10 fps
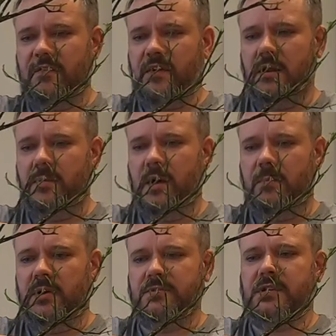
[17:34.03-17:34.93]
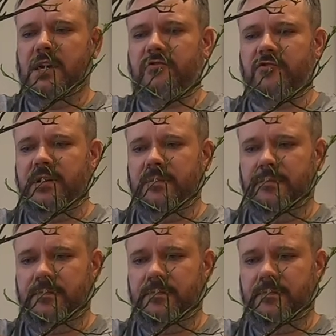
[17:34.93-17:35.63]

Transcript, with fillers: develop our bonsai tree.